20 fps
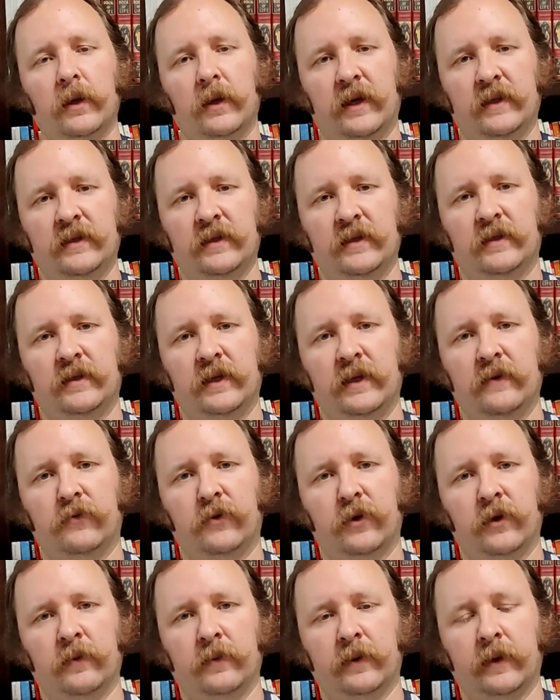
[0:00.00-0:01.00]
That's a
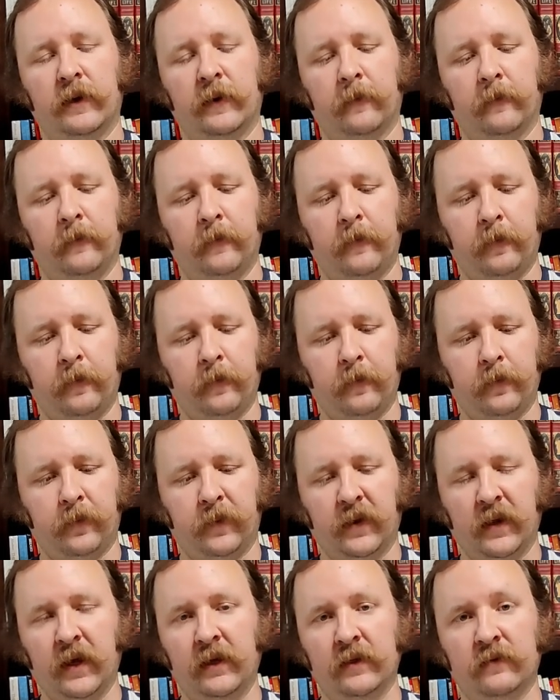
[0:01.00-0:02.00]
savoring beer.
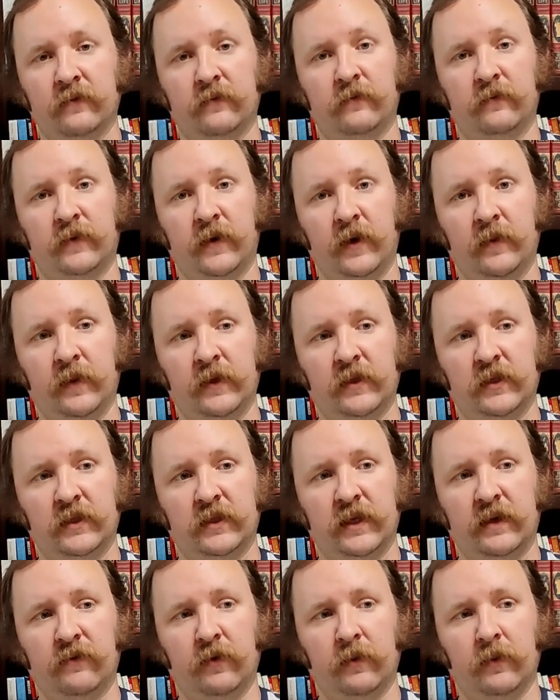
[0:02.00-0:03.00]
That is very much a
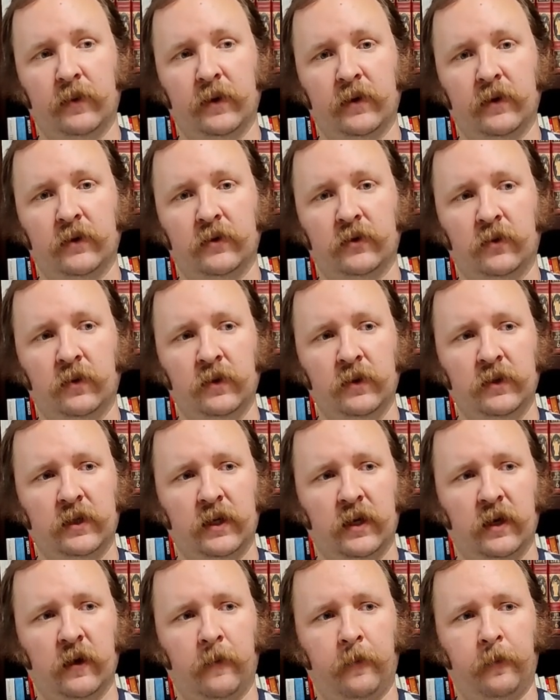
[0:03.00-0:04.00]
savoring beer. There's almost
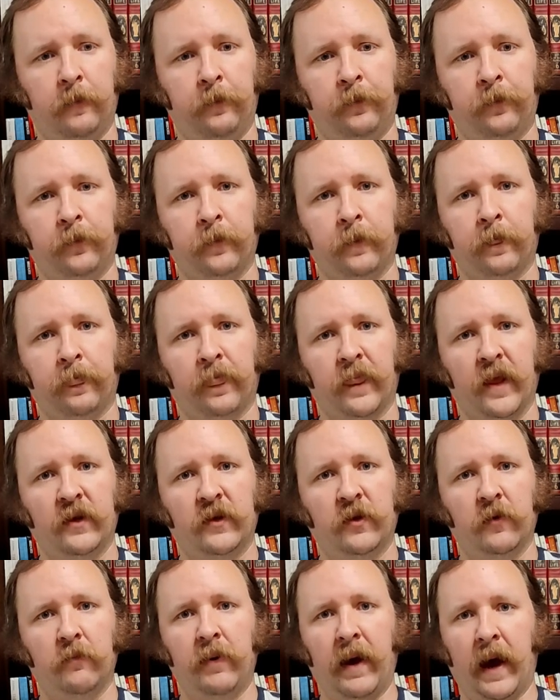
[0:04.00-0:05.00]
a a
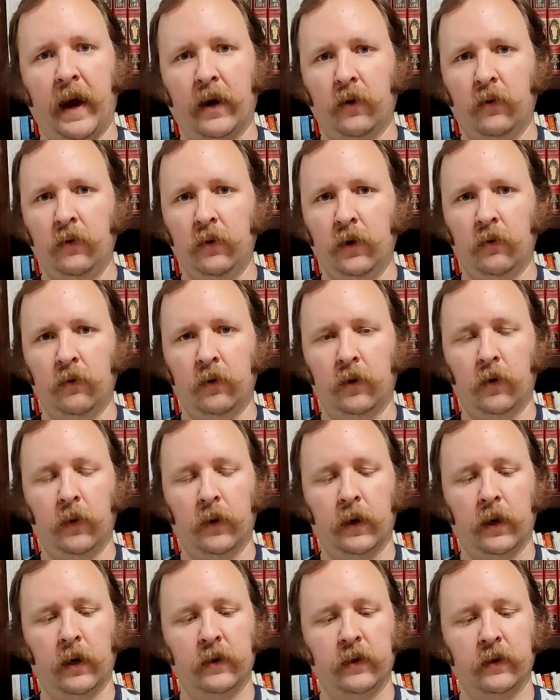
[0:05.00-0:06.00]
tobacco note
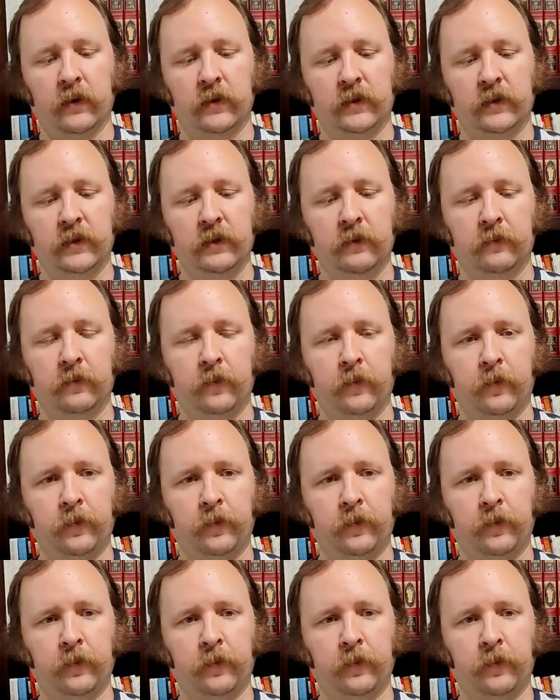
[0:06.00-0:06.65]
going on there too.